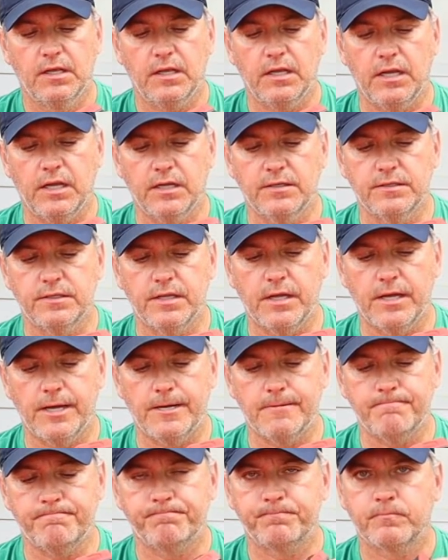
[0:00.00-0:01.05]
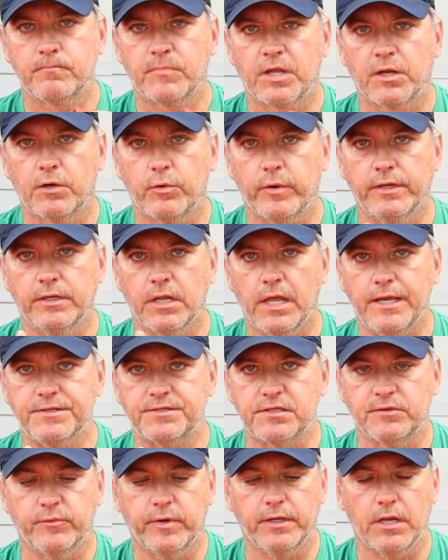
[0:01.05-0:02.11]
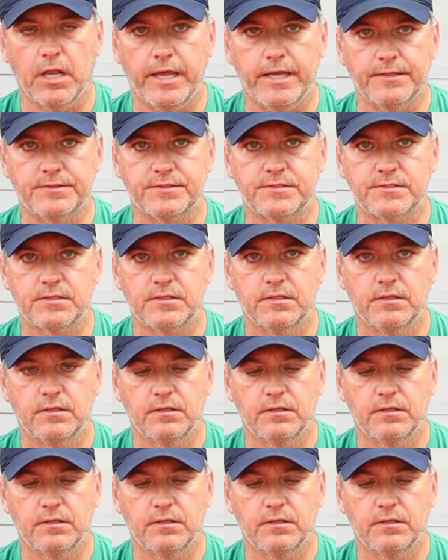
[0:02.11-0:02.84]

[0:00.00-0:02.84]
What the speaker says: and green lights and red lights.